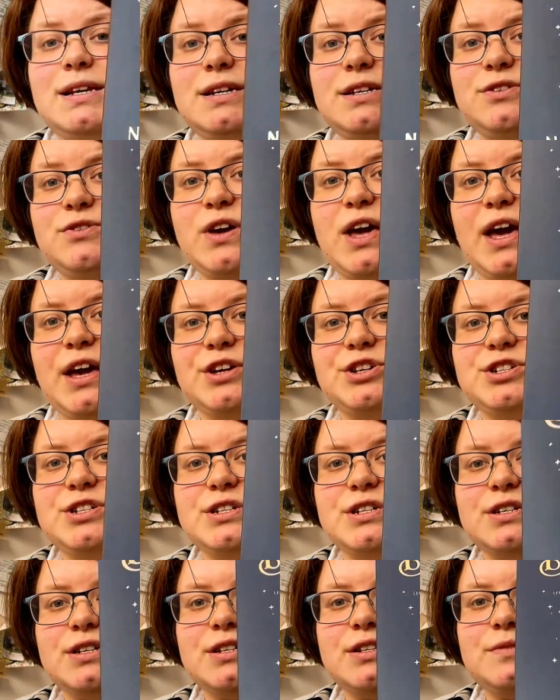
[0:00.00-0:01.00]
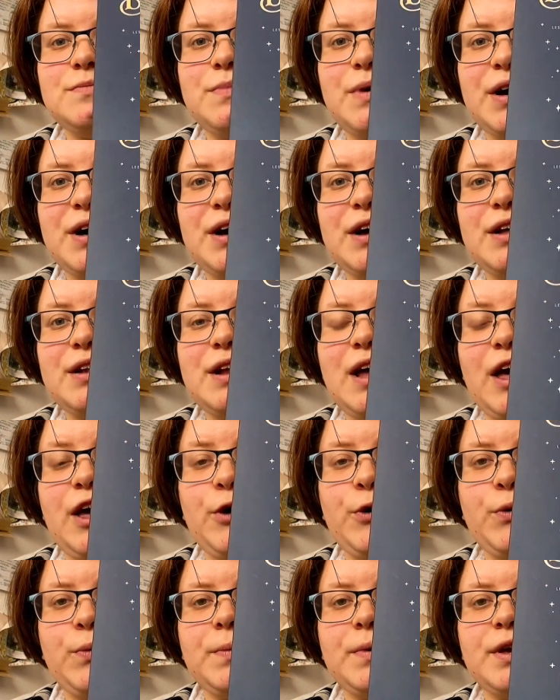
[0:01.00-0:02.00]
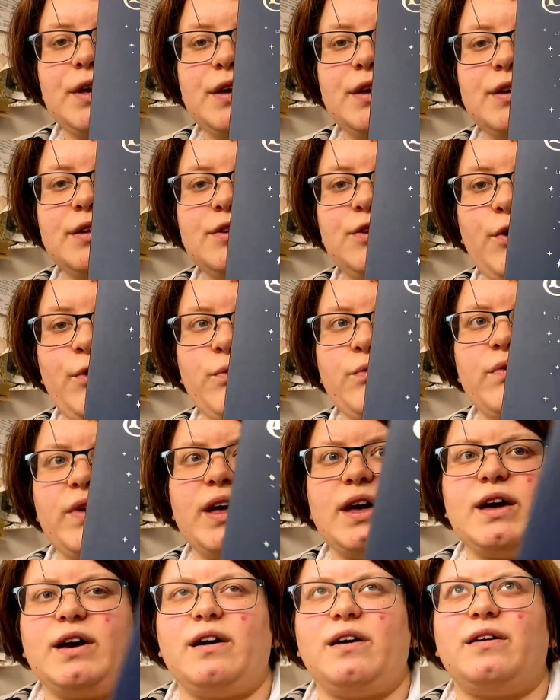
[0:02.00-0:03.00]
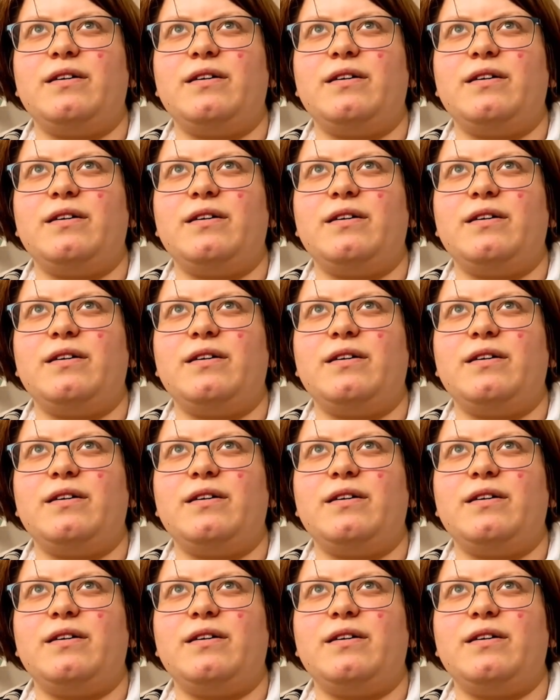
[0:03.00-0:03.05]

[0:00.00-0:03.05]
Education by Naomi Novik,